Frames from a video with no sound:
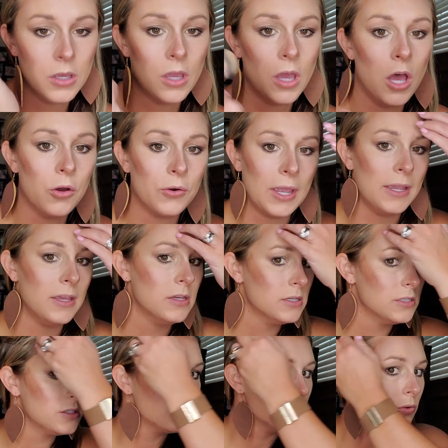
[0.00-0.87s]
Okay,
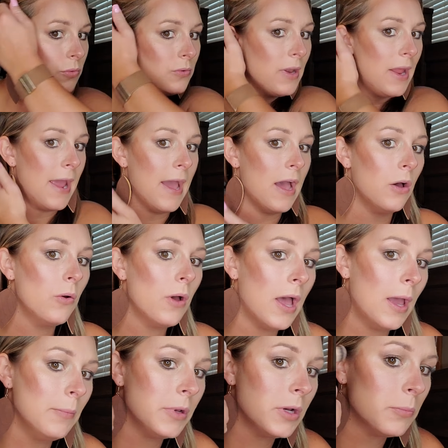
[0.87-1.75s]
so now
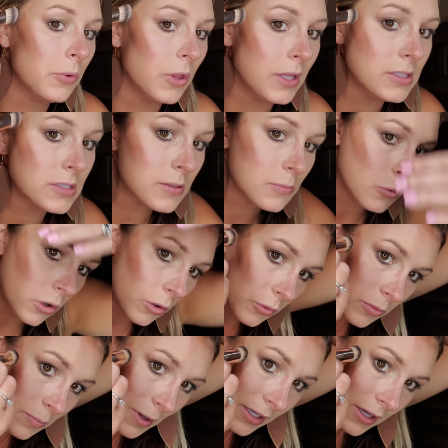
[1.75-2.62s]
I'm going to blend some more
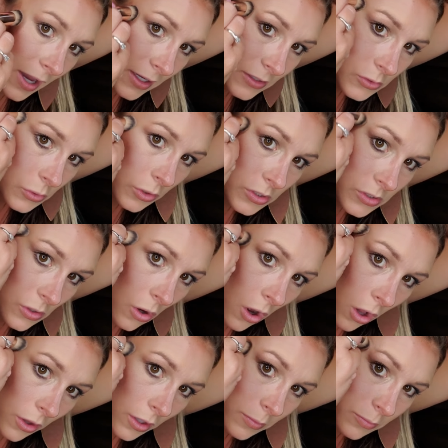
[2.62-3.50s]
with my contour. So
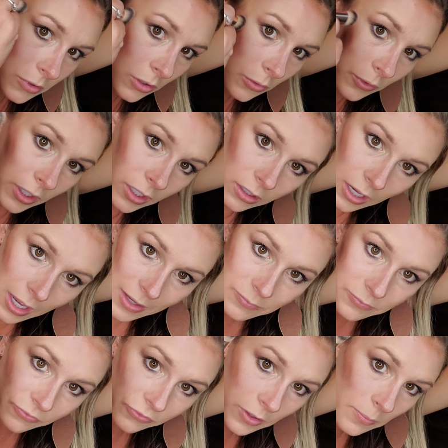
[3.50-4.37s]
all I'm doing,
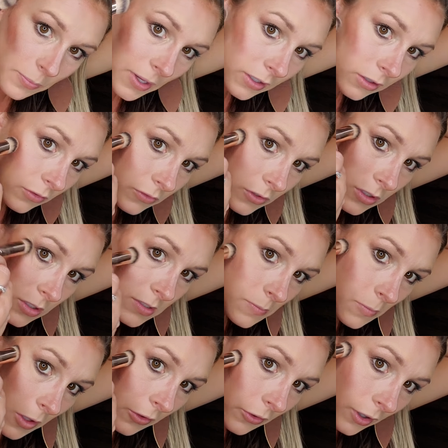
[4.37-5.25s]
I'm flip back over to the
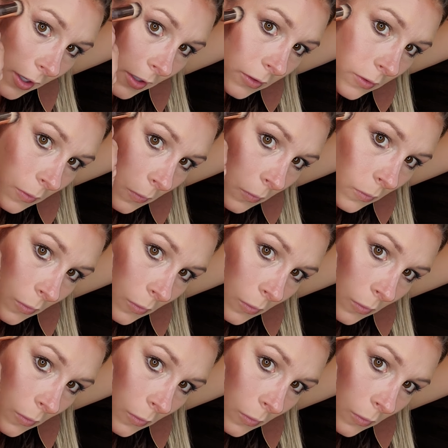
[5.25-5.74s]
smaller end.